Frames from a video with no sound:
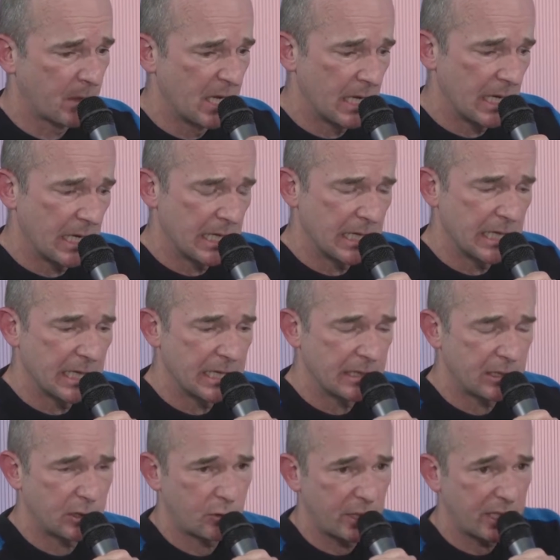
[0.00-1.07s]
a
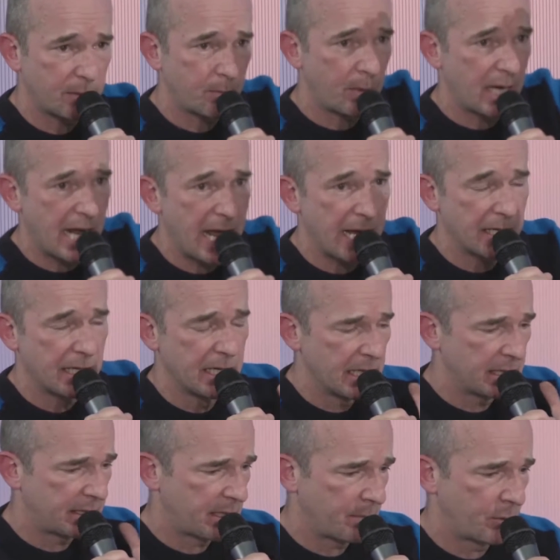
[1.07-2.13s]
strict plan,
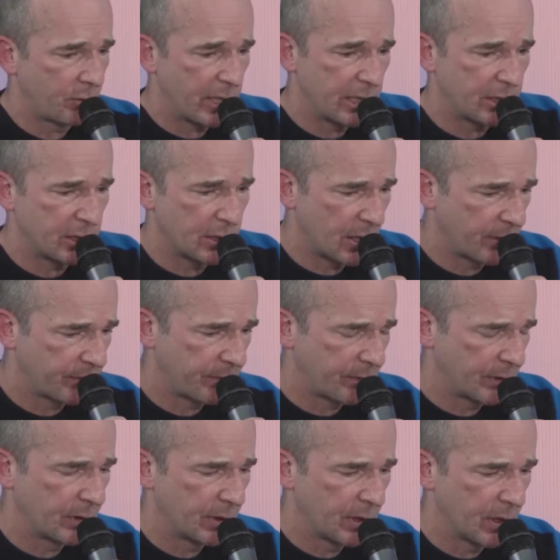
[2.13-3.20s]
a separation of
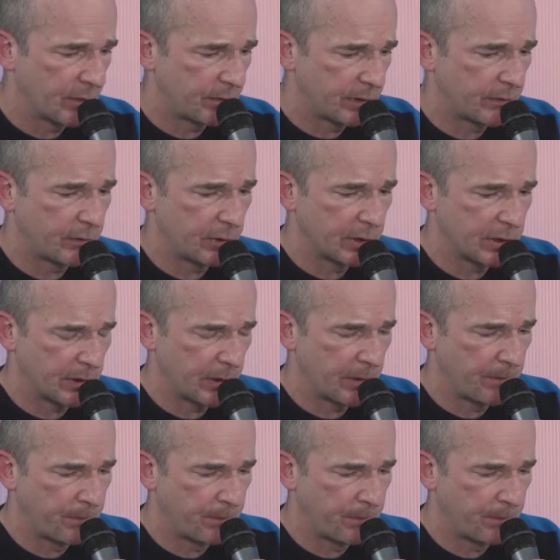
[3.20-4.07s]
different